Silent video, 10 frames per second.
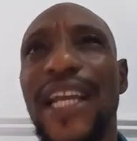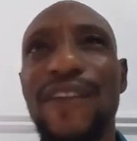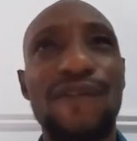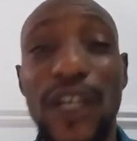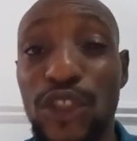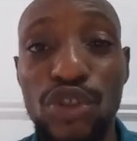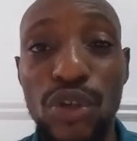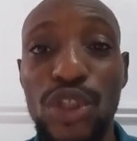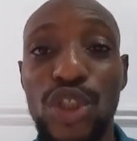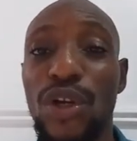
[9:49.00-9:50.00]

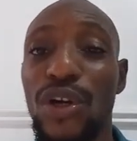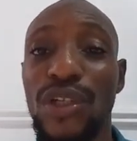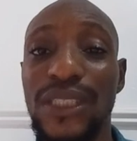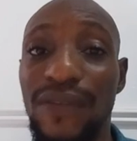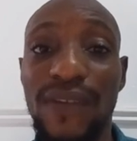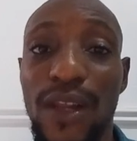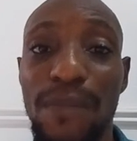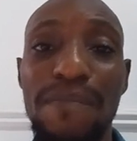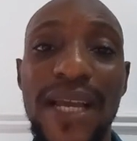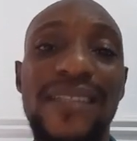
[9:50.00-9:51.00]
infrastructure
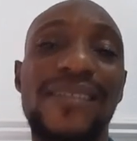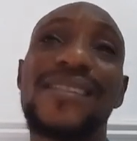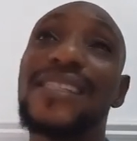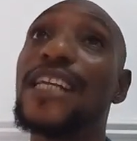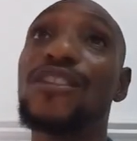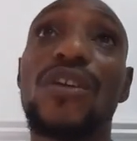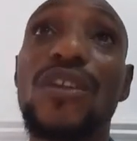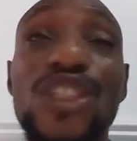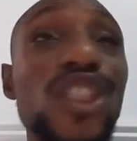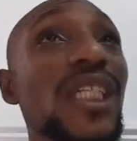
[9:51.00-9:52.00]
development,
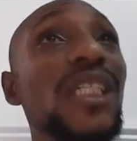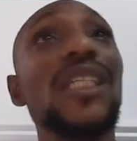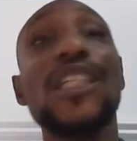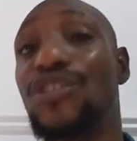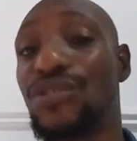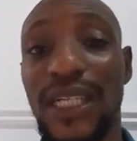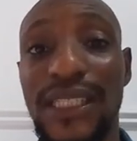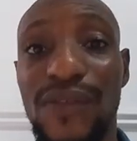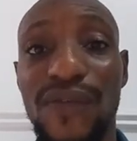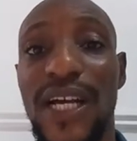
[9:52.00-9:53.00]
technology
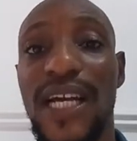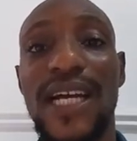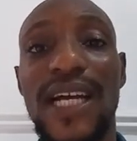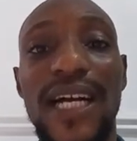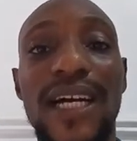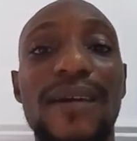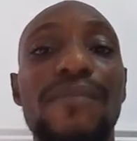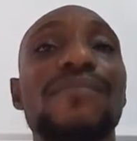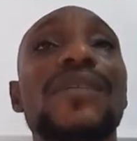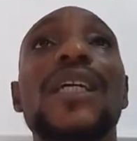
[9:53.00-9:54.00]
transfer,
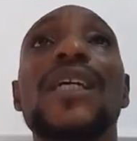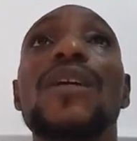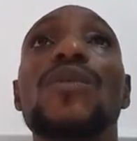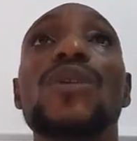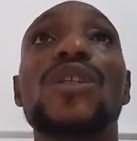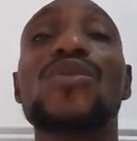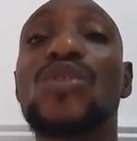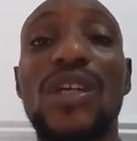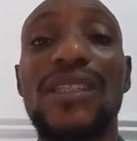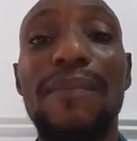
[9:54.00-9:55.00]
we also
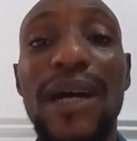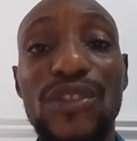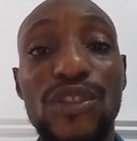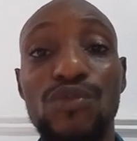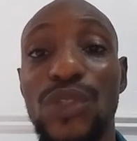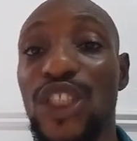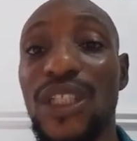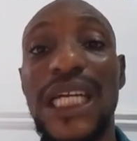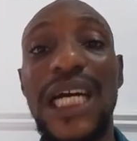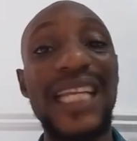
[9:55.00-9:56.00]
talked about the
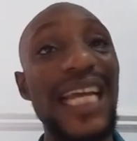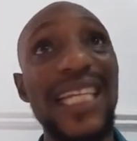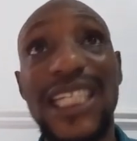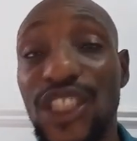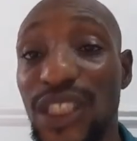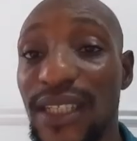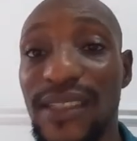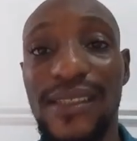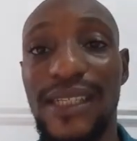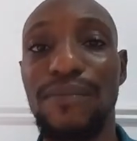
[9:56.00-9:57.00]
regional energy
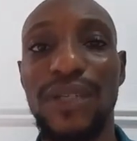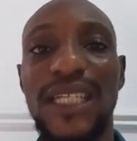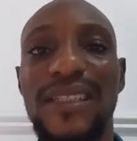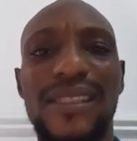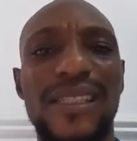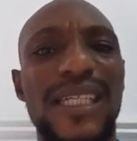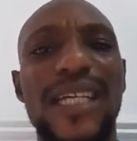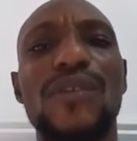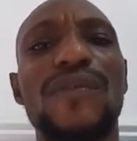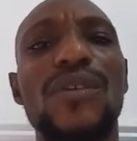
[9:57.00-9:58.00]
stability
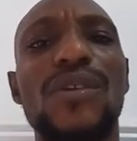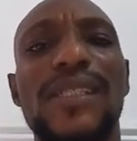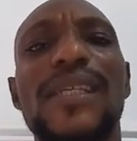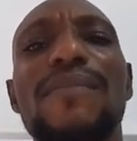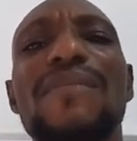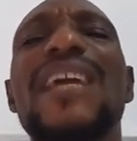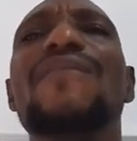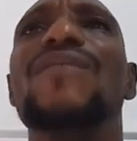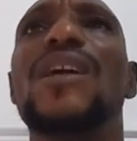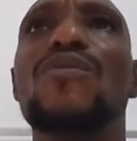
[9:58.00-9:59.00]
and, of course, um,
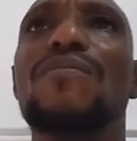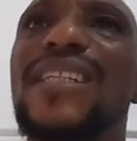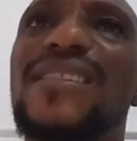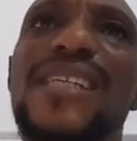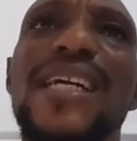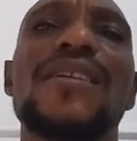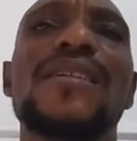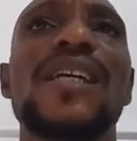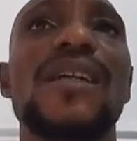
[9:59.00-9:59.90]
environmental